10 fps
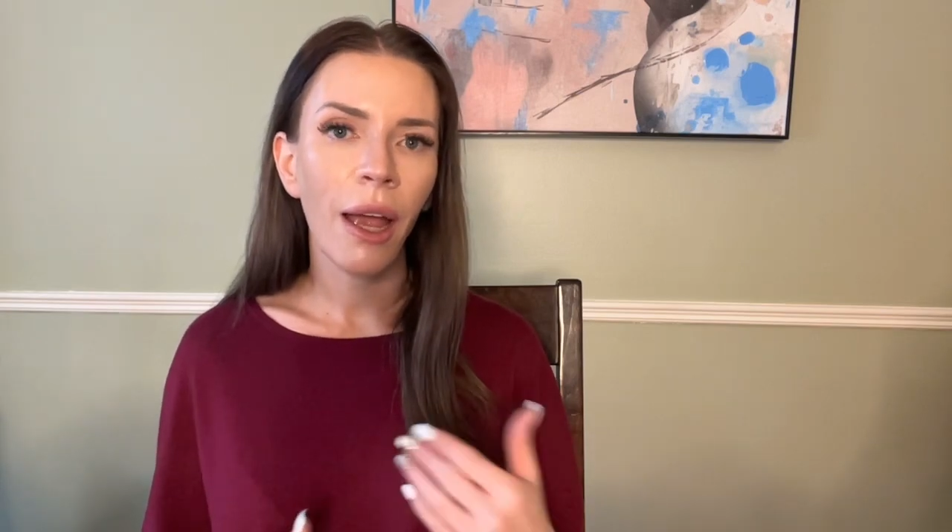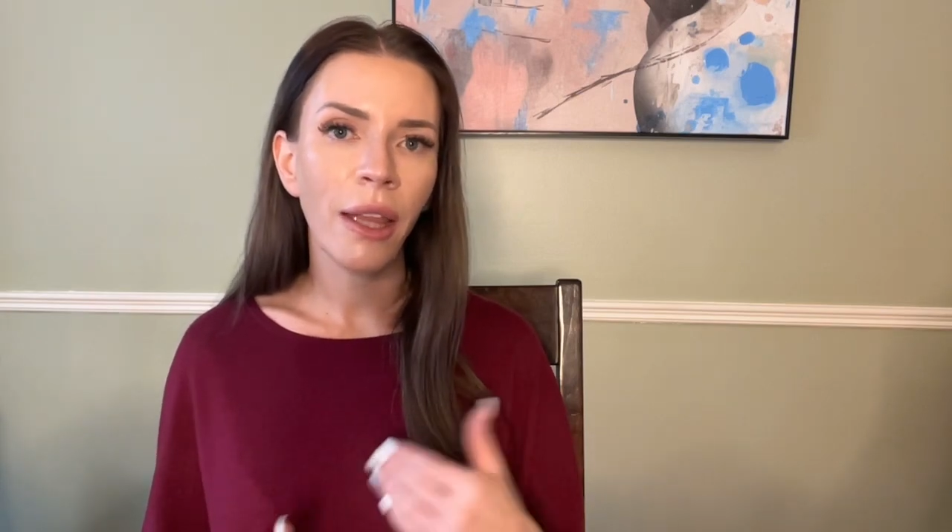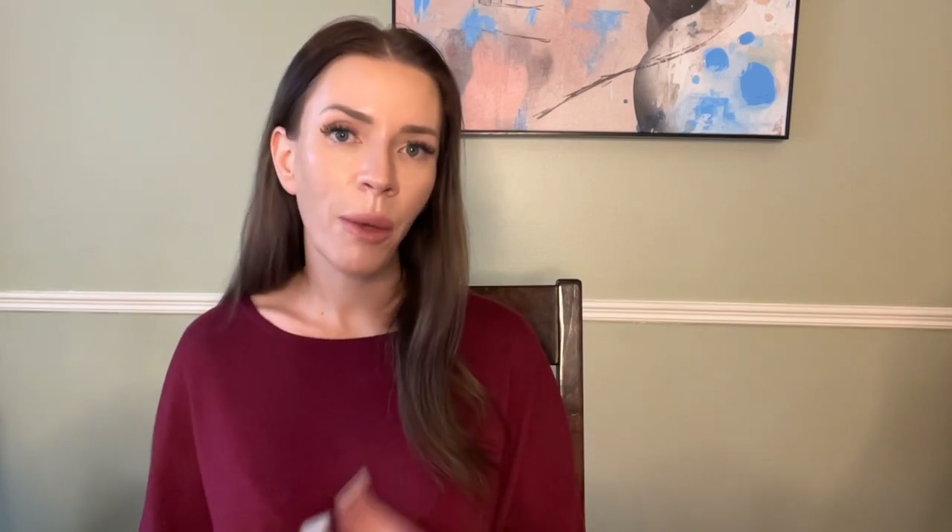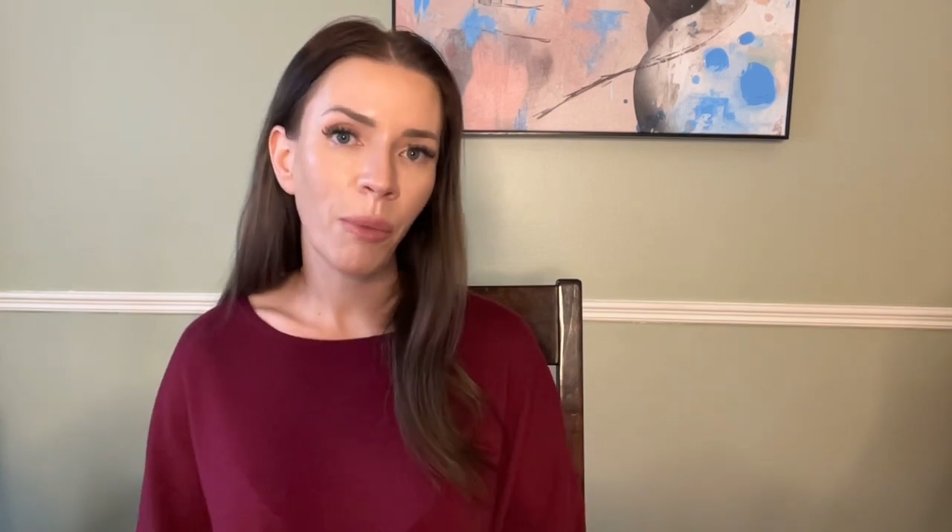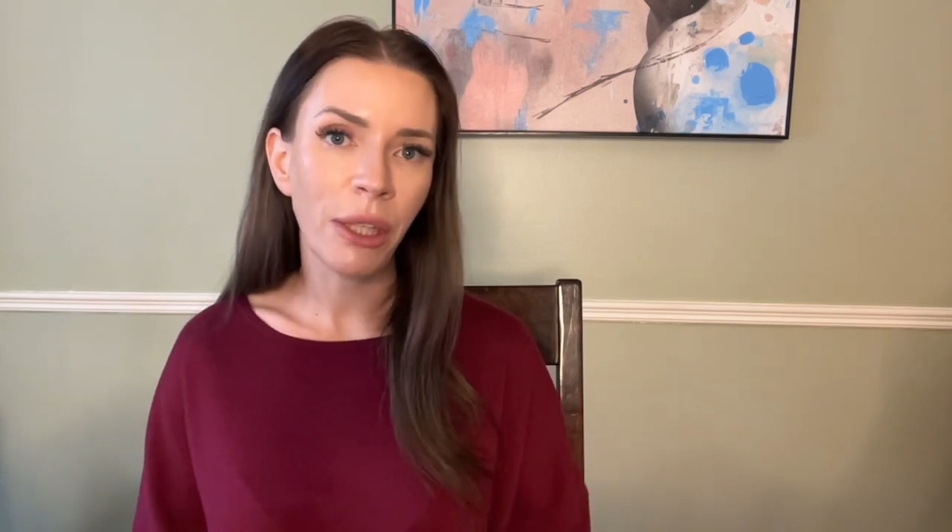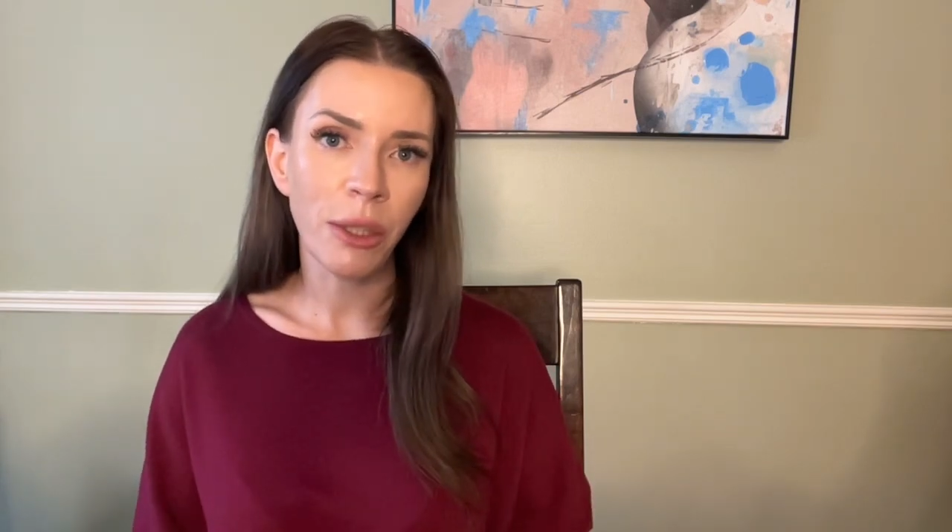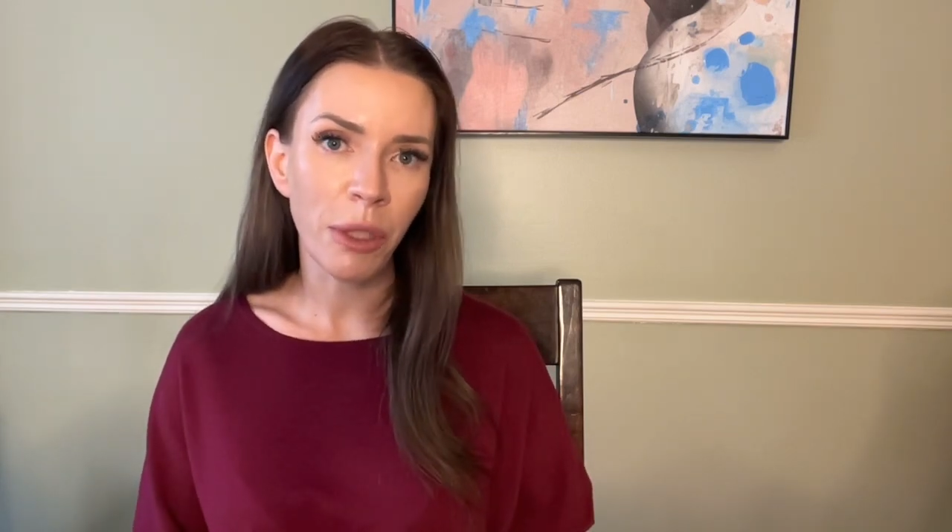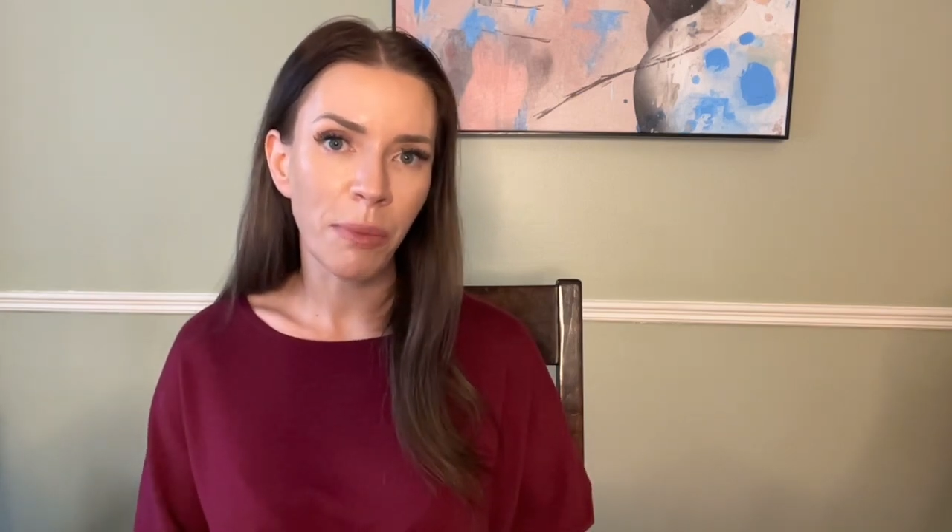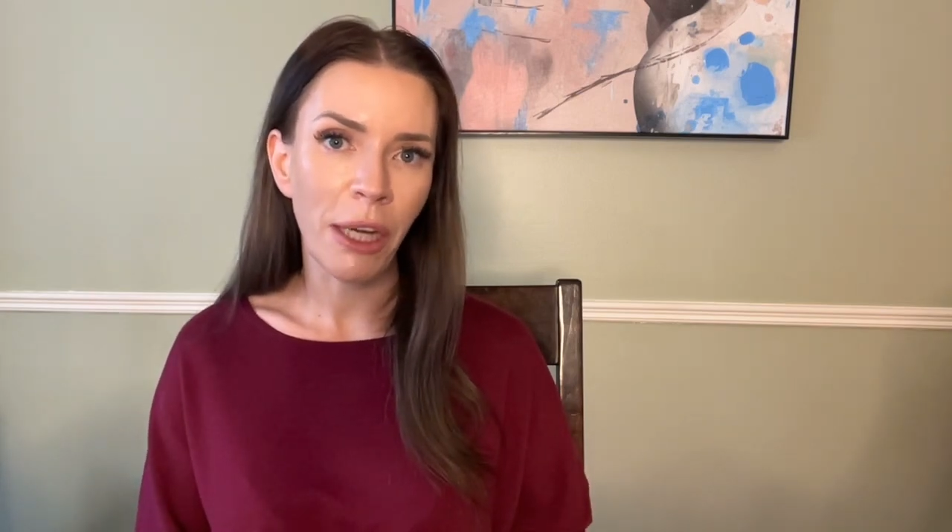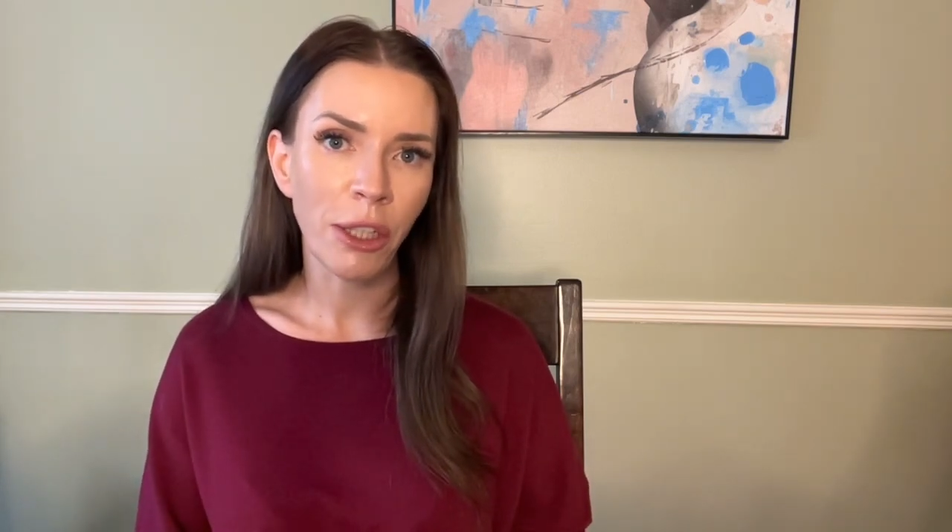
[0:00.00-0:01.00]
and then we can
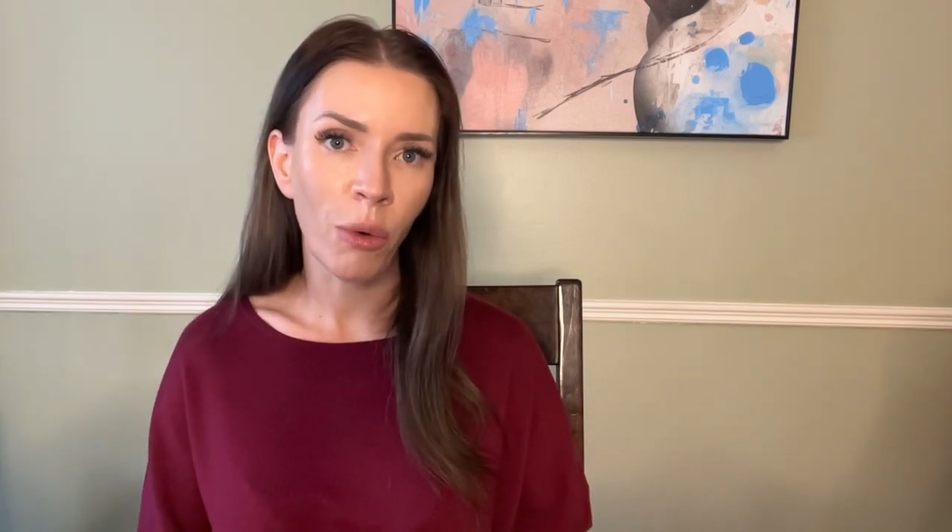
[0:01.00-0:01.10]
switch back to